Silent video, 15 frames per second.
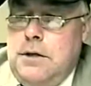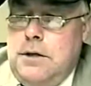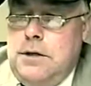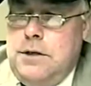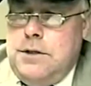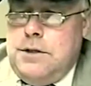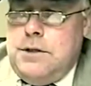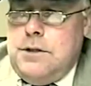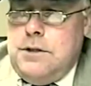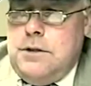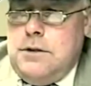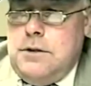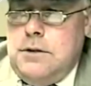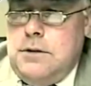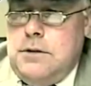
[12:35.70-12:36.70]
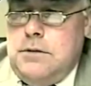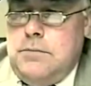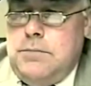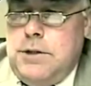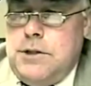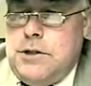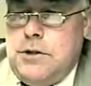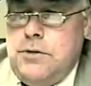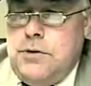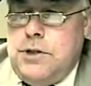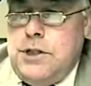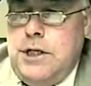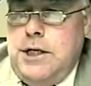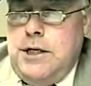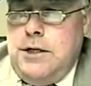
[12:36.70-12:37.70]
is uh,
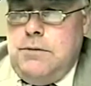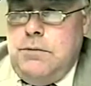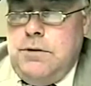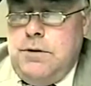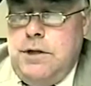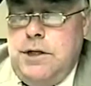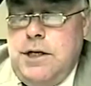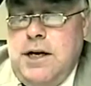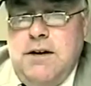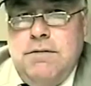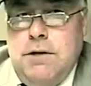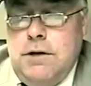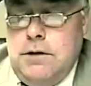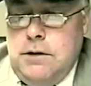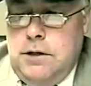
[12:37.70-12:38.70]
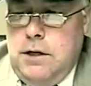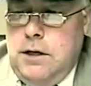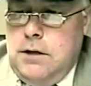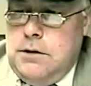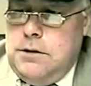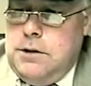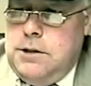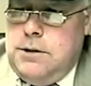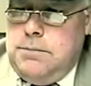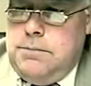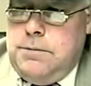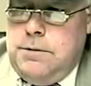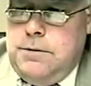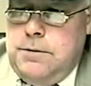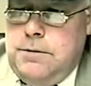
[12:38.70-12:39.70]
associated with the avant-garde type
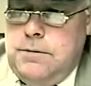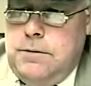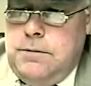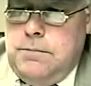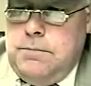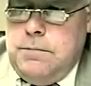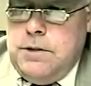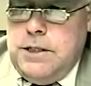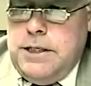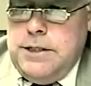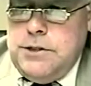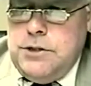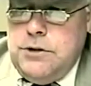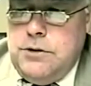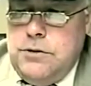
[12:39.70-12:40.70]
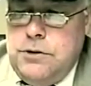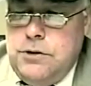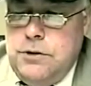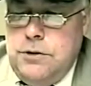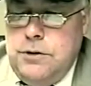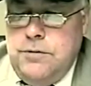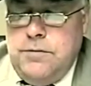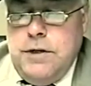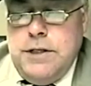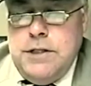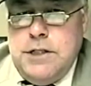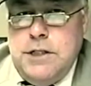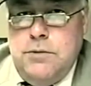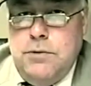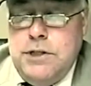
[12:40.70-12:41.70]
constitutional
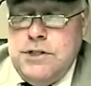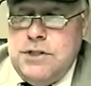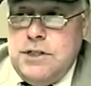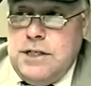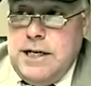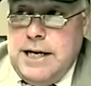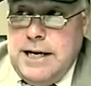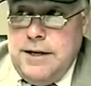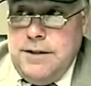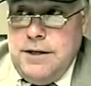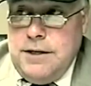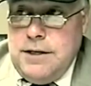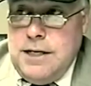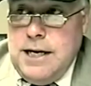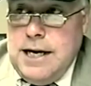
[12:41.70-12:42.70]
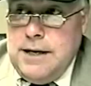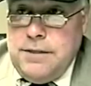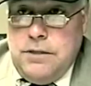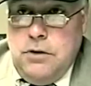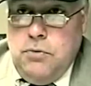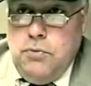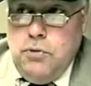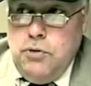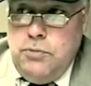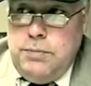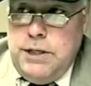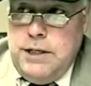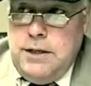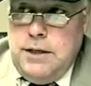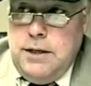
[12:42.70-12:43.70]
defense. He was the guy that got the
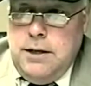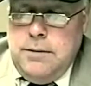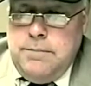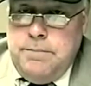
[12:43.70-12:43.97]
Ruby uh,